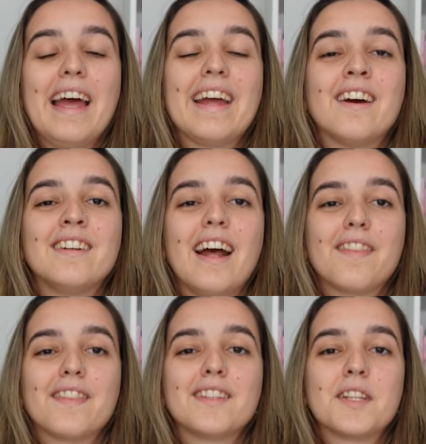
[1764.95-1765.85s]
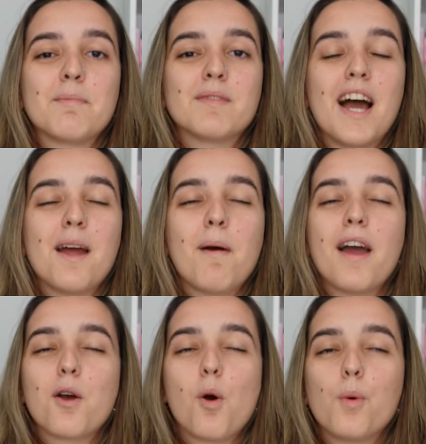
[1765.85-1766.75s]
And at the same time,
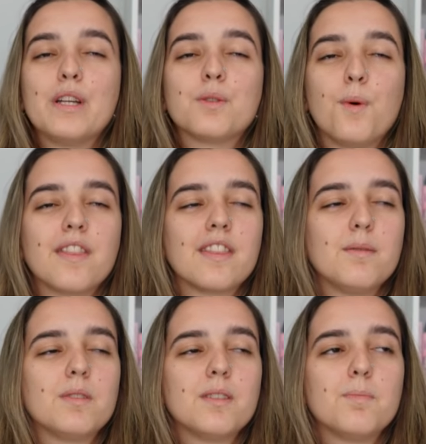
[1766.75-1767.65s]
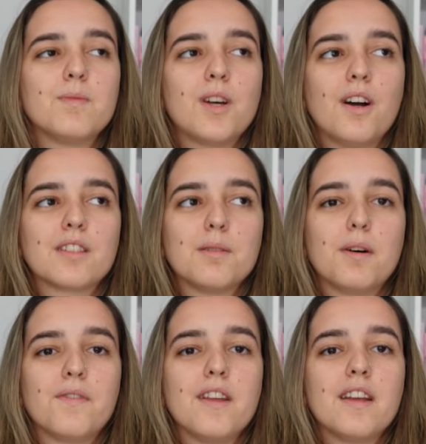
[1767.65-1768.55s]
I always want them to talk to
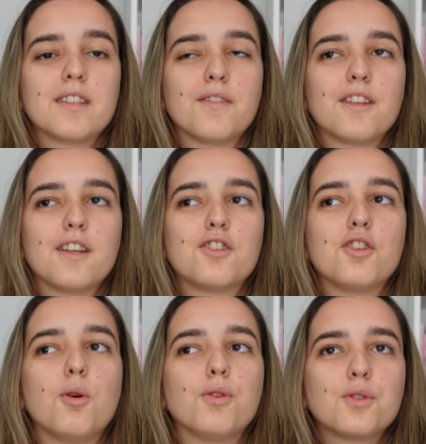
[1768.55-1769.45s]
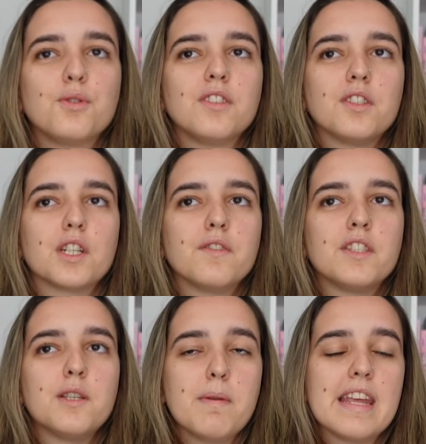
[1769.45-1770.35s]
Buffy, because I feel like she also
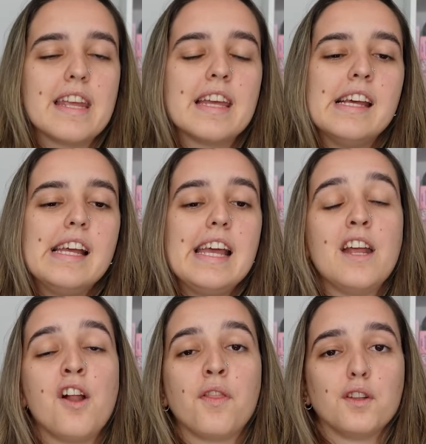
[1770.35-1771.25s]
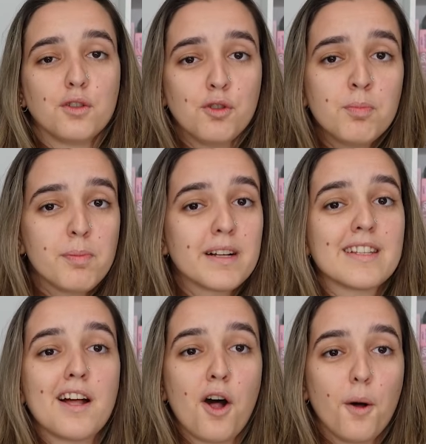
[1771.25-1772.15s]
deserves to be in on the loop, because
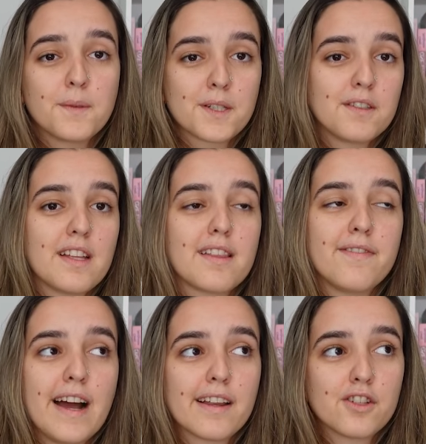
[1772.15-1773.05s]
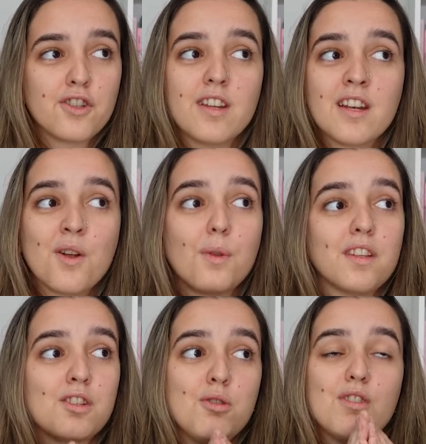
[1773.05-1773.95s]
it helps her. Like, the fact that she didn't know
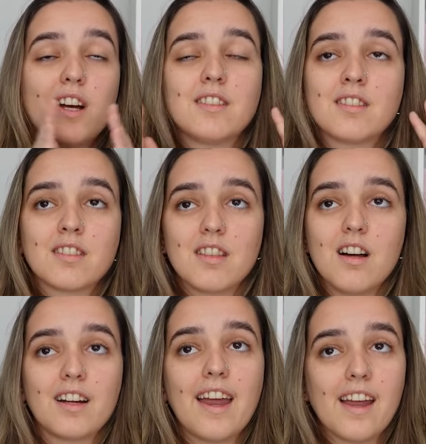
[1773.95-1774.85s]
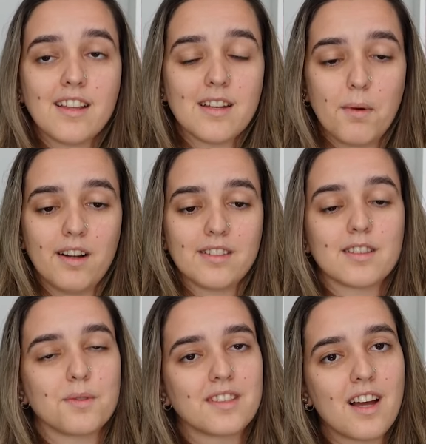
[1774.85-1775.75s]
this huge ass slug alien
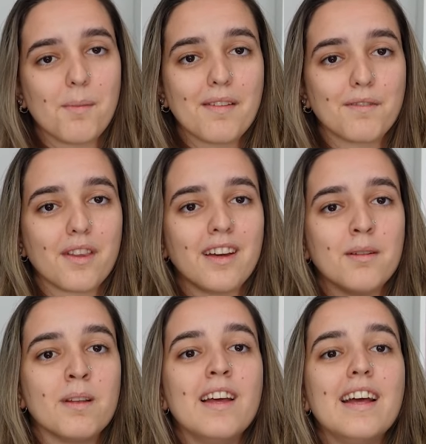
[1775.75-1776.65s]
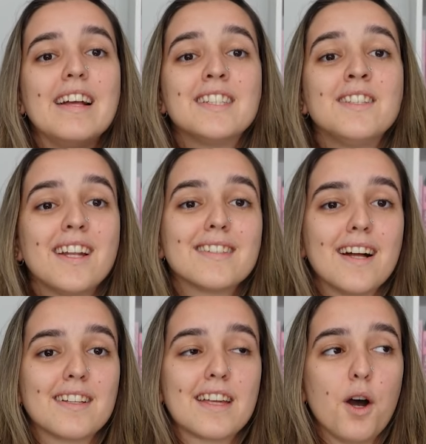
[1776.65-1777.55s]
monster was coming for them is not
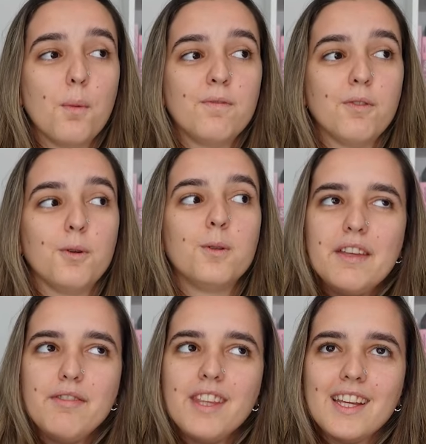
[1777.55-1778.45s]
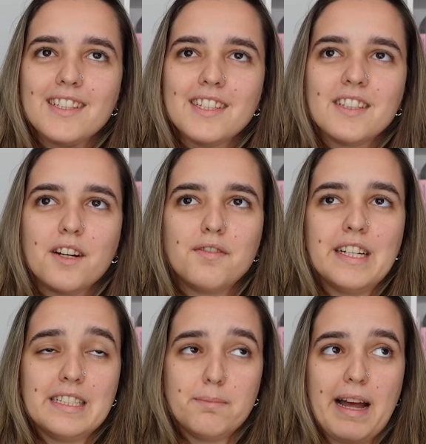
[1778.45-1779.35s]
exactly helpful. I feel like it's a tough
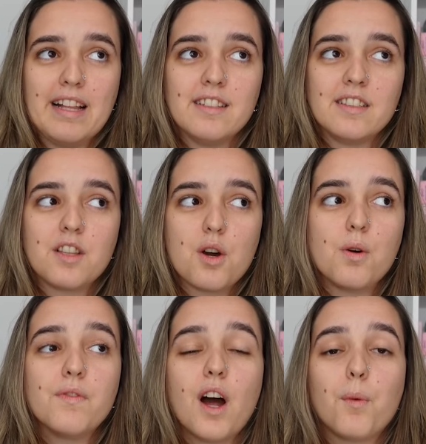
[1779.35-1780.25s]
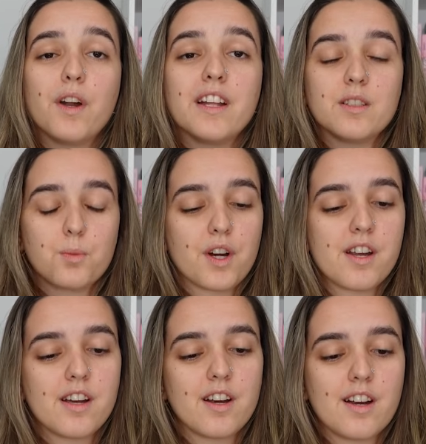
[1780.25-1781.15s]
line to balance, though, of not wanting to
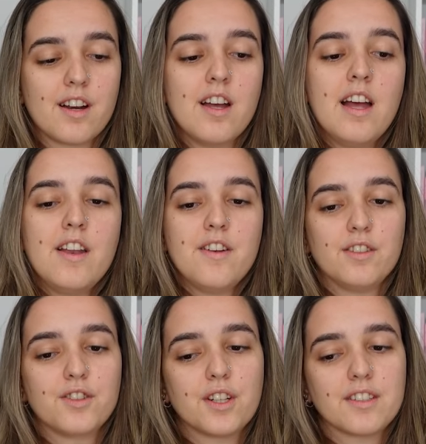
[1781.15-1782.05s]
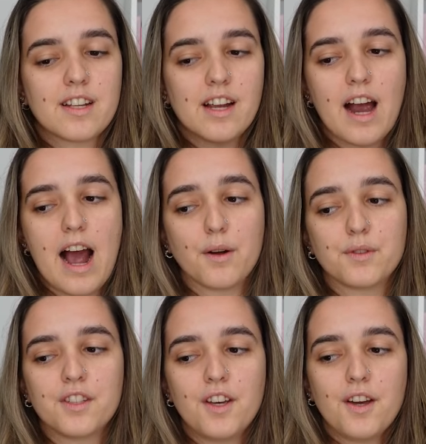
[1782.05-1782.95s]
worry her, not stressing her
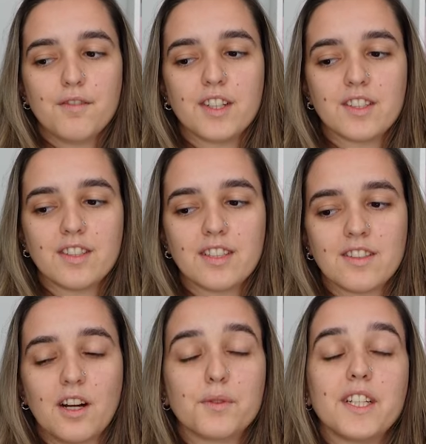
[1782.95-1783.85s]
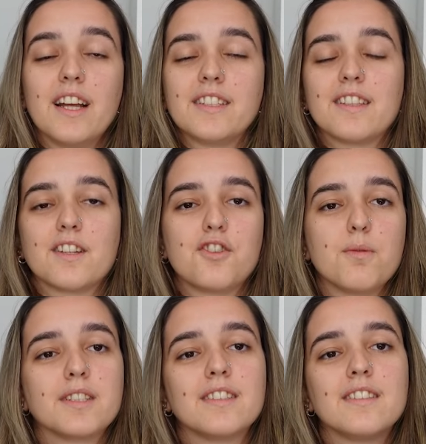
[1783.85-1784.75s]
out, versus not realizing that she
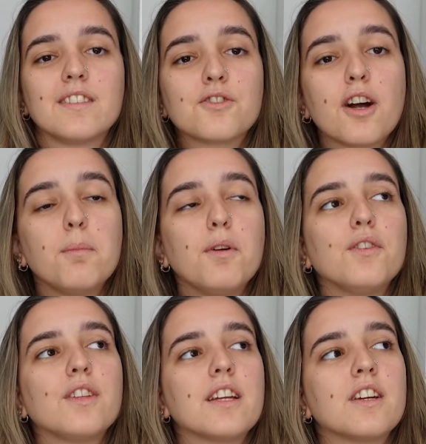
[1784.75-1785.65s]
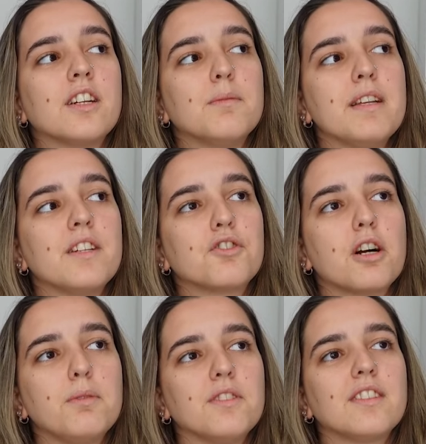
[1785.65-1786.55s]
was in trouble, like, could be in
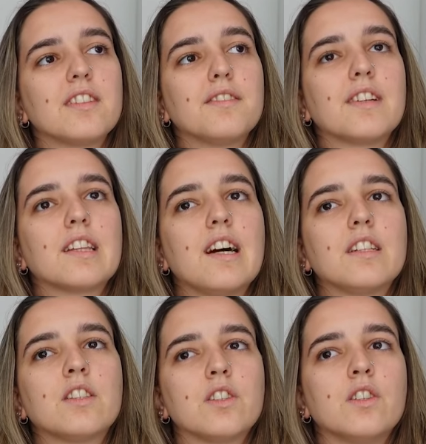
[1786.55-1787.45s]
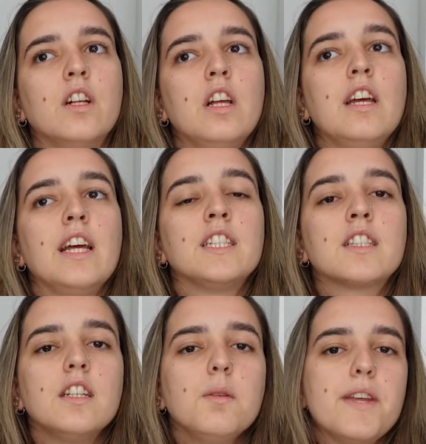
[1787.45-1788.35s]
trouble and stuff like that. So it's
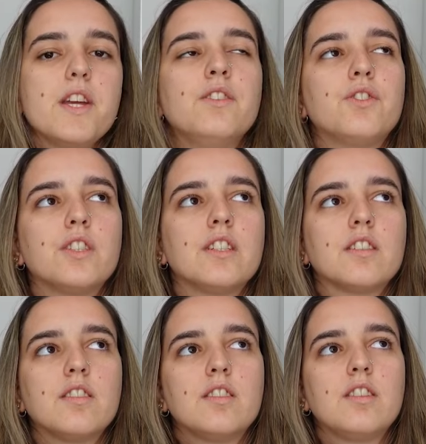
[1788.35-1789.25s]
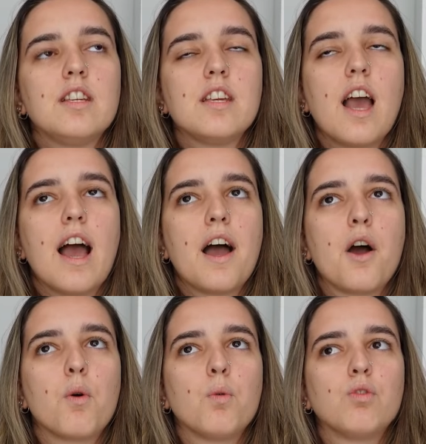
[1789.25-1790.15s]
gonna be interesting to see
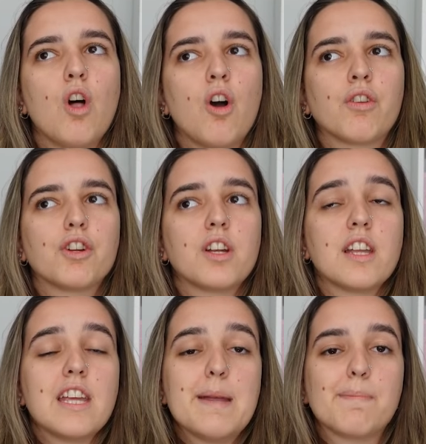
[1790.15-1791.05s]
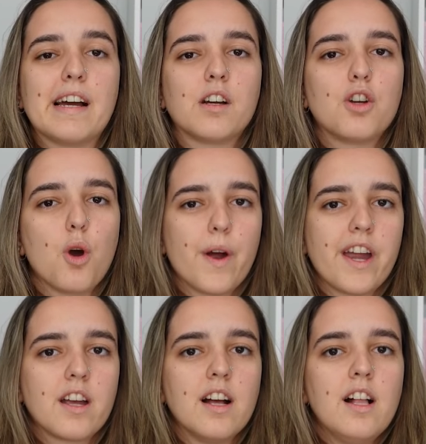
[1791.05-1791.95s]
how long they're gonna keep that
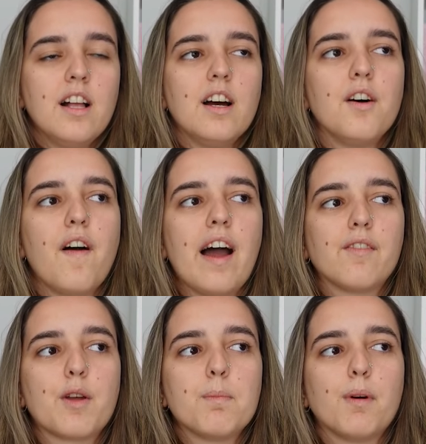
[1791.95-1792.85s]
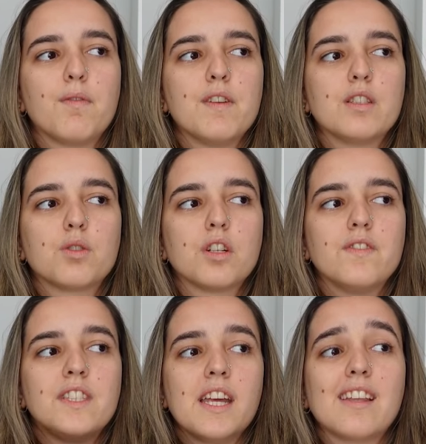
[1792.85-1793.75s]
going, of having Buffy sort
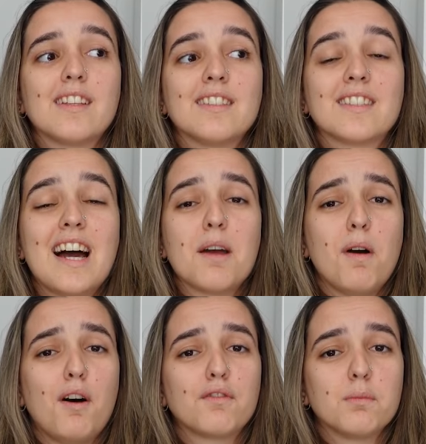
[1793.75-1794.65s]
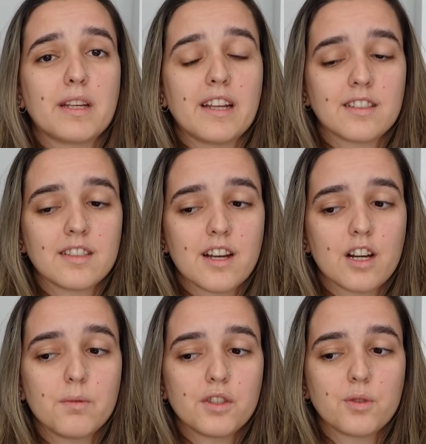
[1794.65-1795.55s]
of take this time off from being a
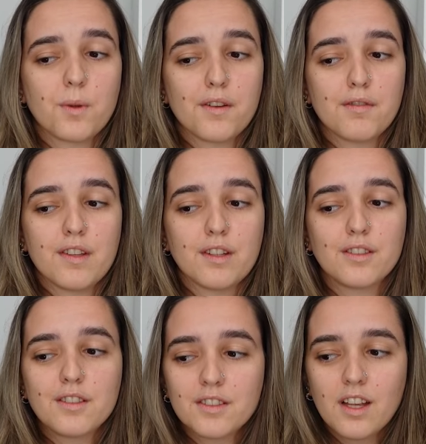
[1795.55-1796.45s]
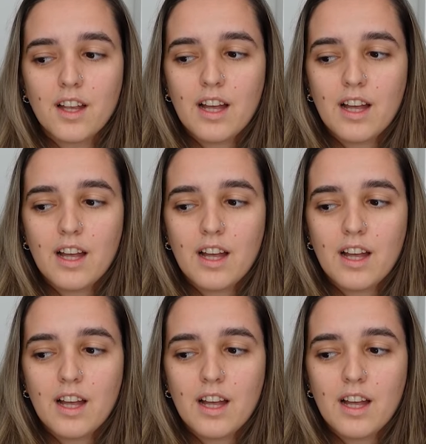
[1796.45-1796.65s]
Slayer, which is what it feels.